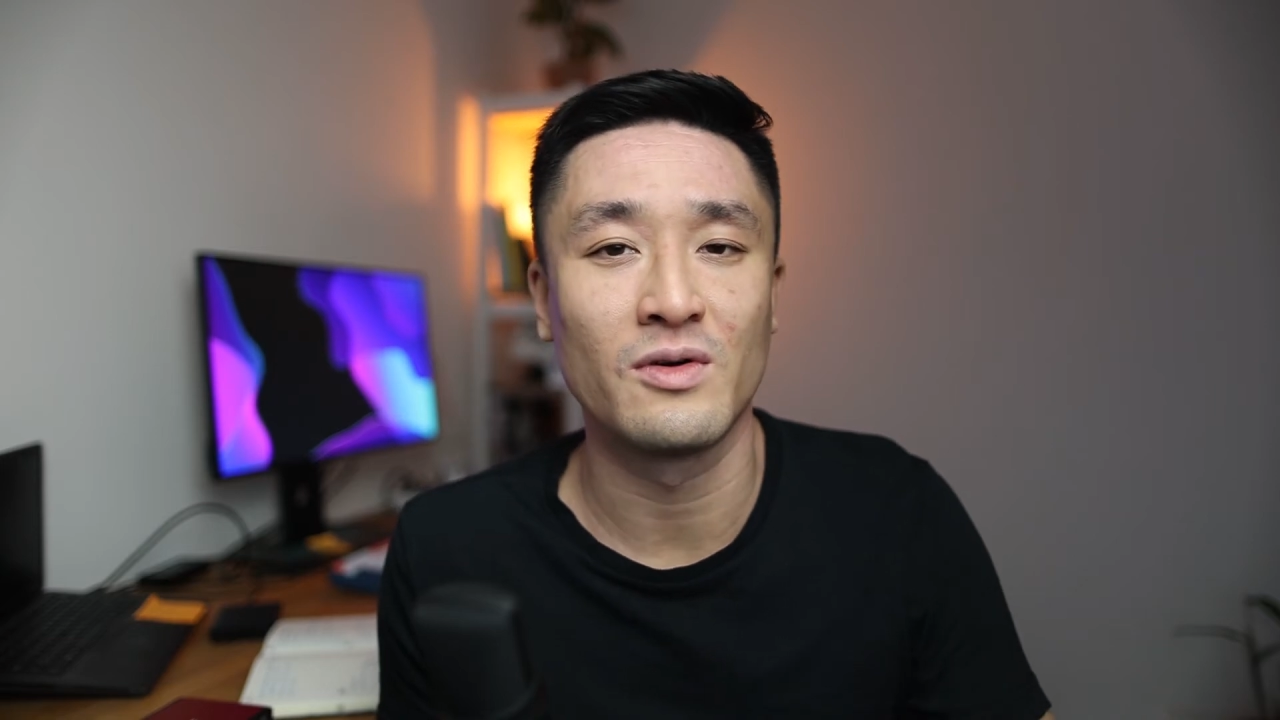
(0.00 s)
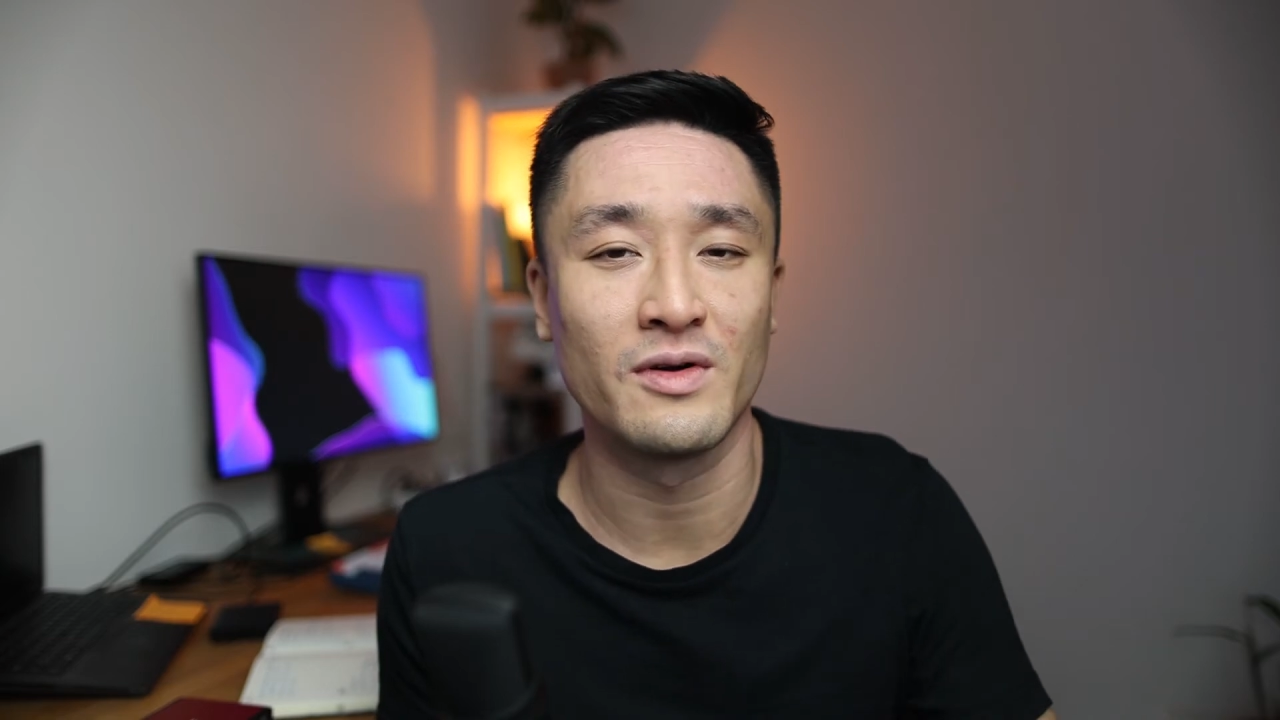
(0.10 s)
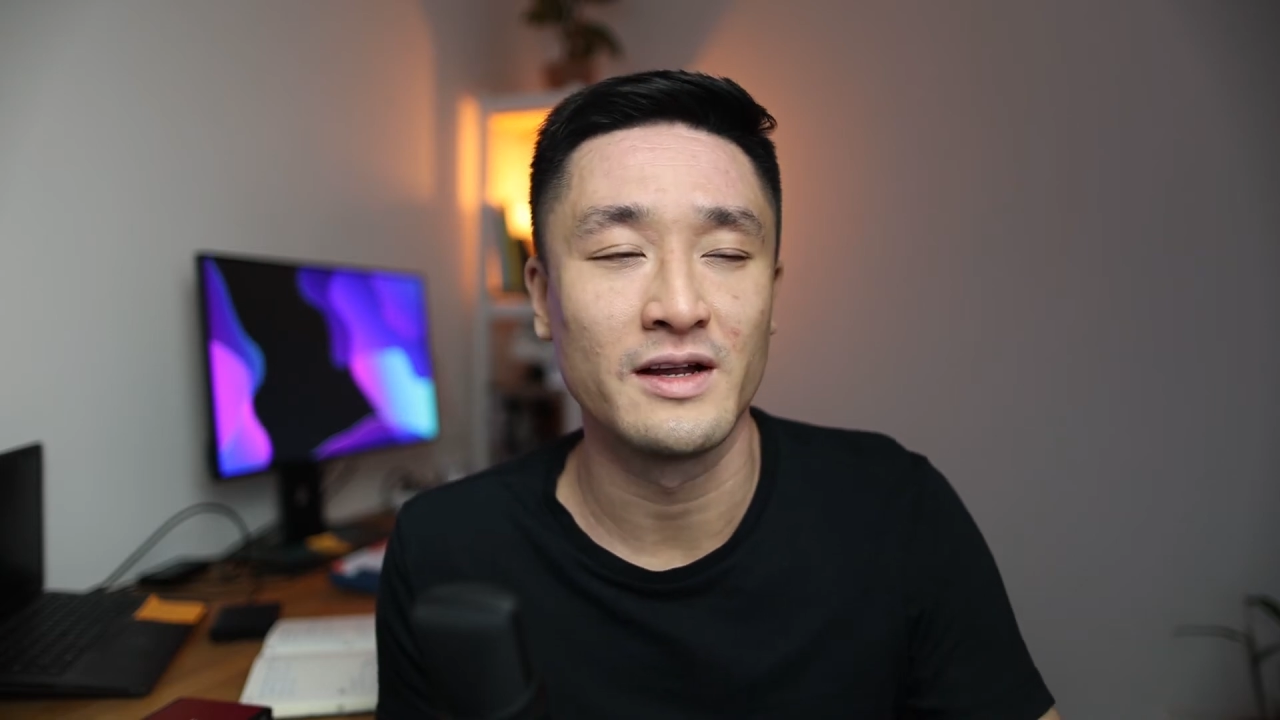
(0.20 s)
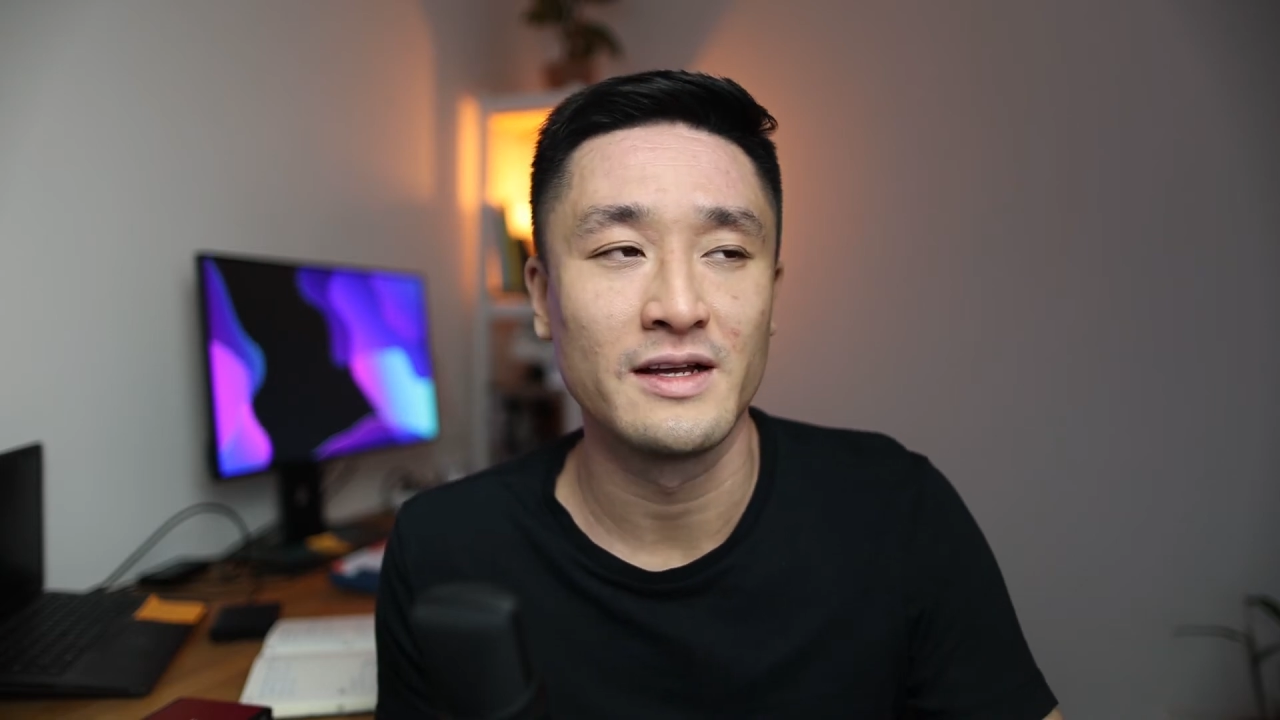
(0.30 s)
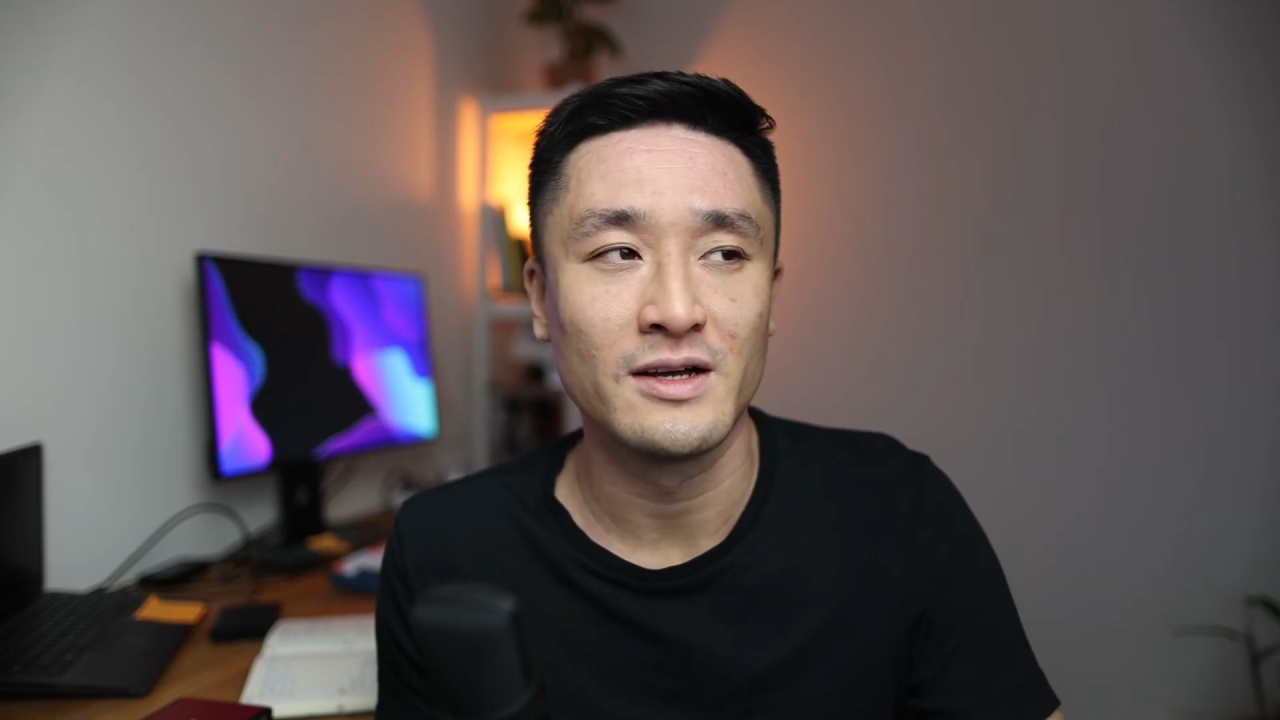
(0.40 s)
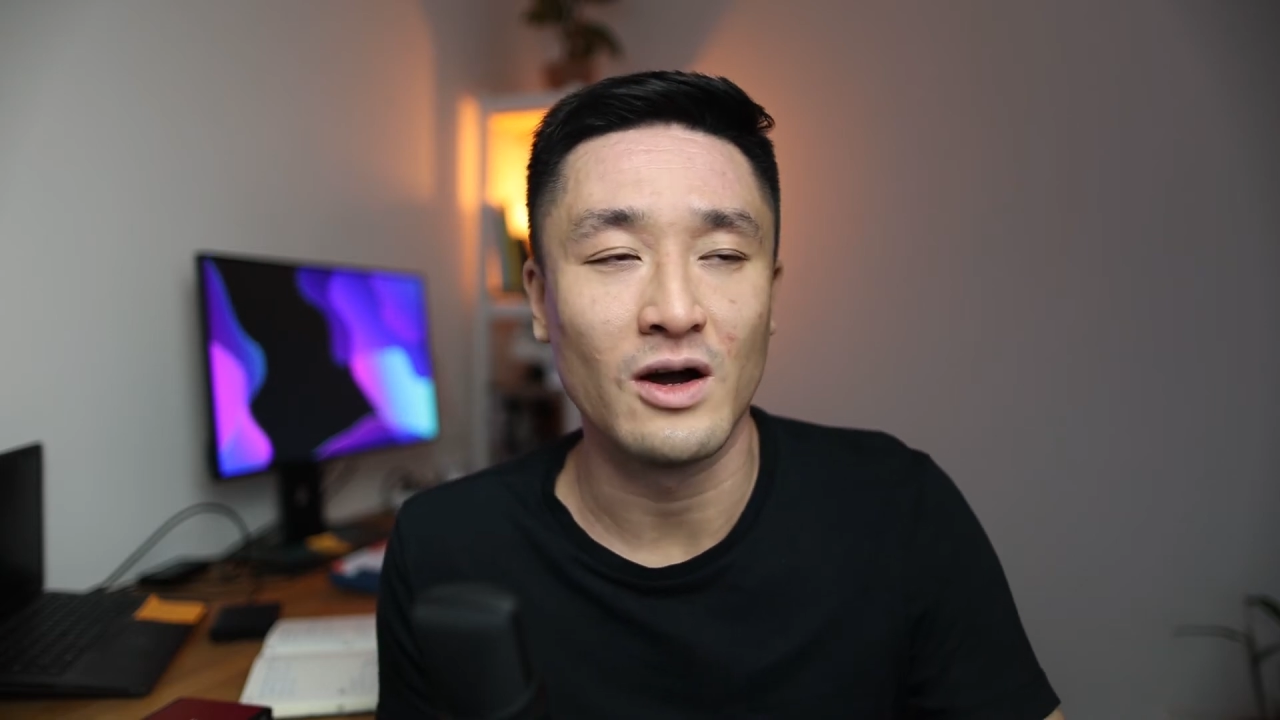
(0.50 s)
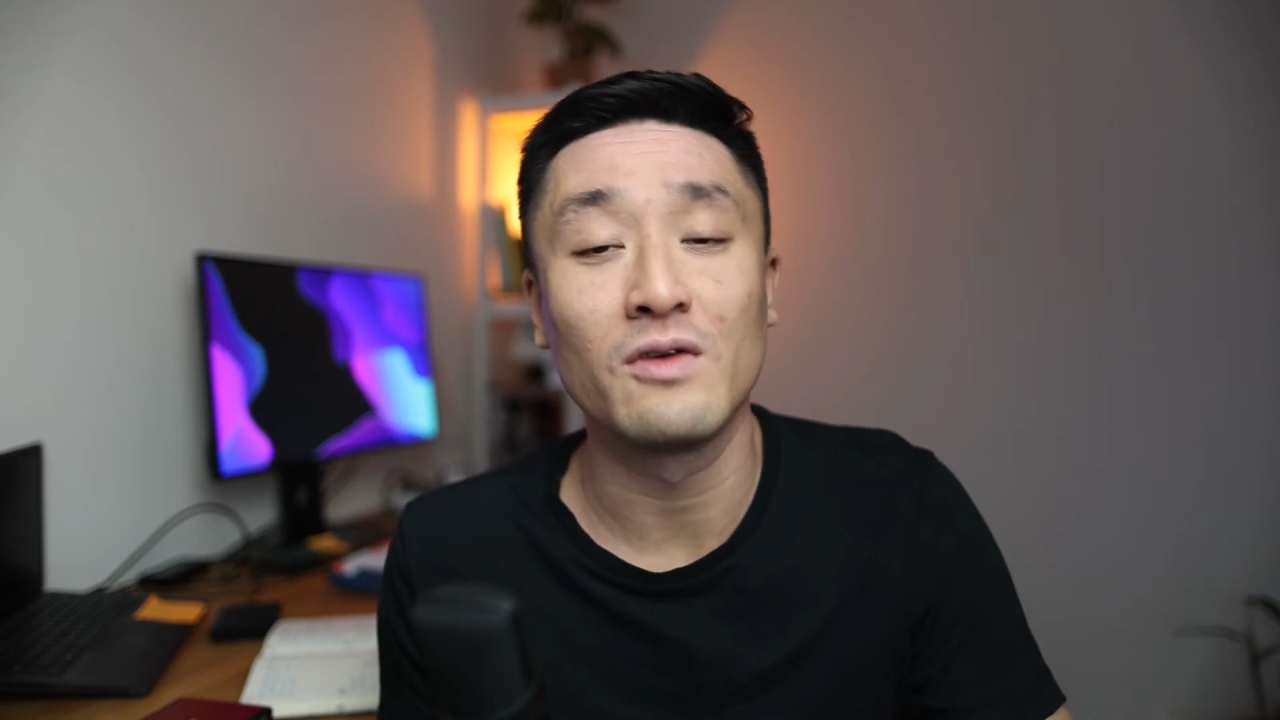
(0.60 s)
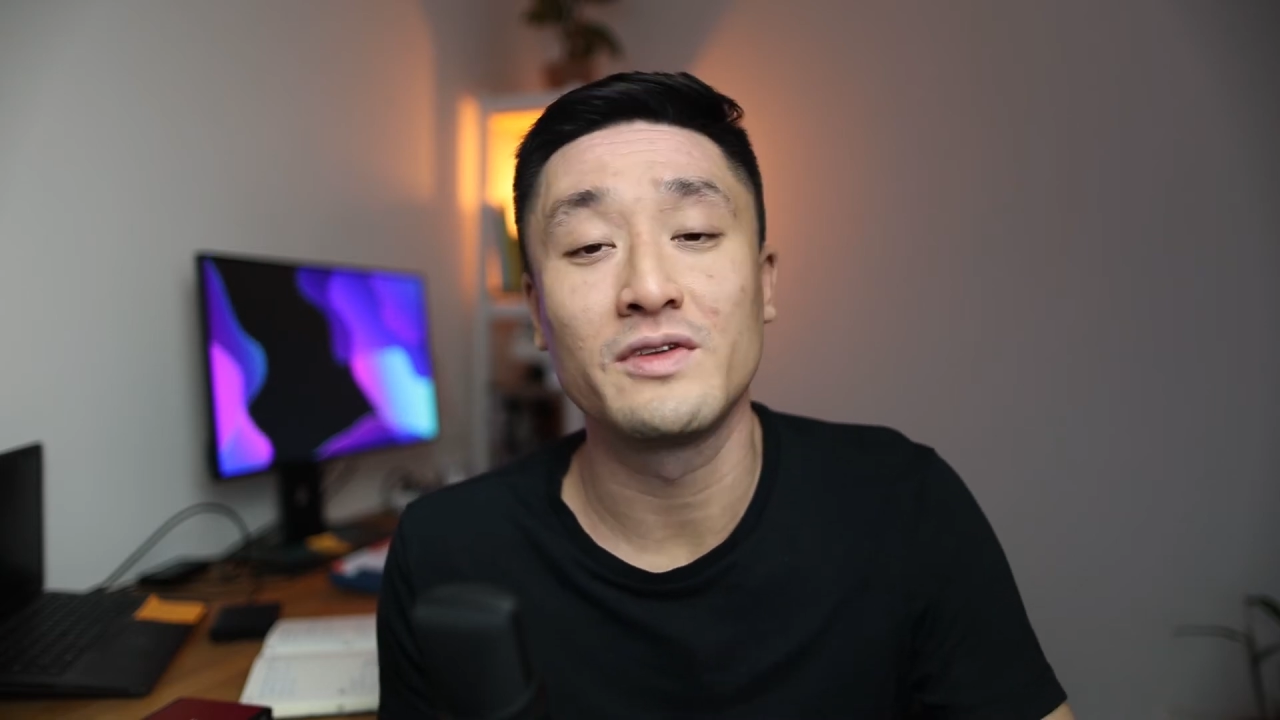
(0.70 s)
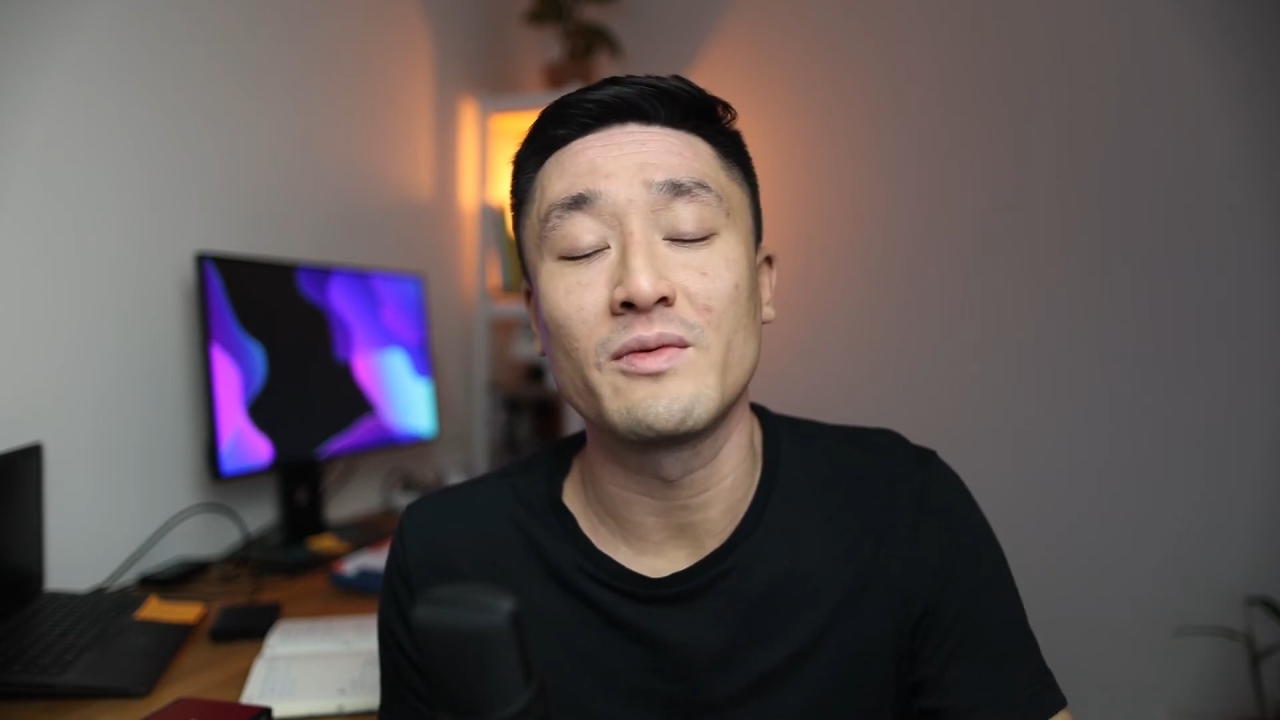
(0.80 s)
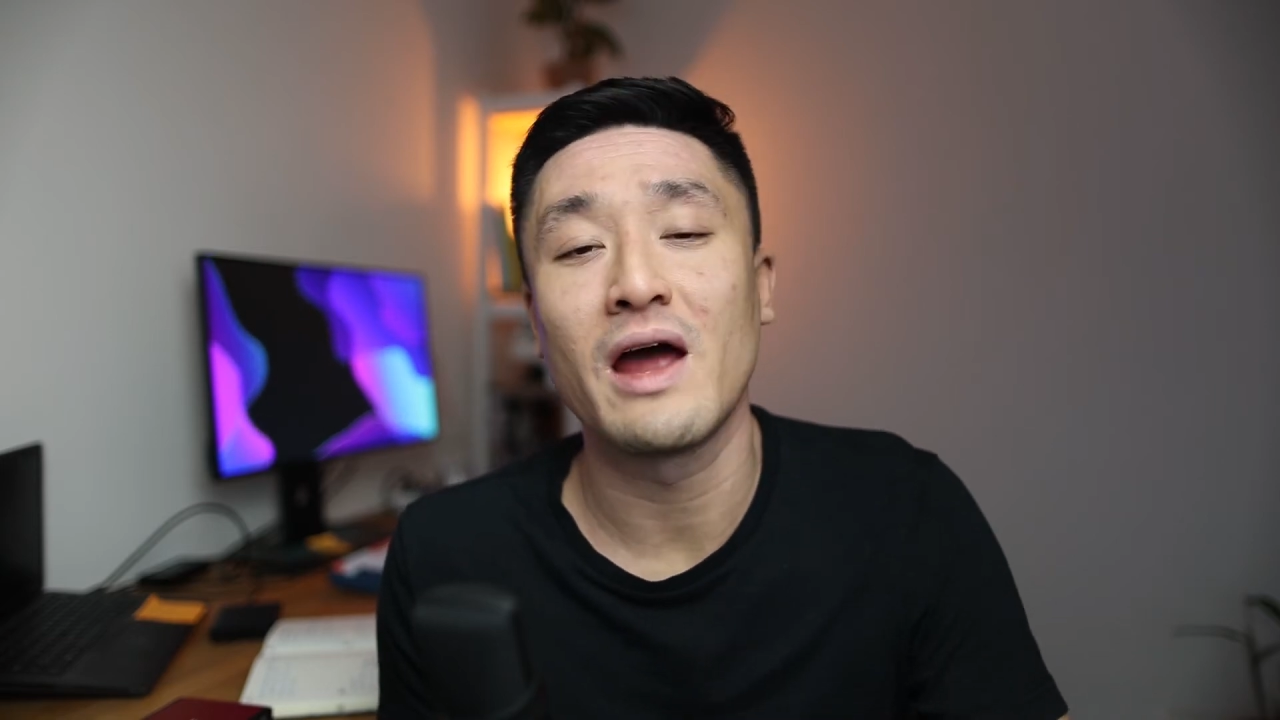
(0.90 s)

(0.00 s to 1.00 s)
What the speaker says: the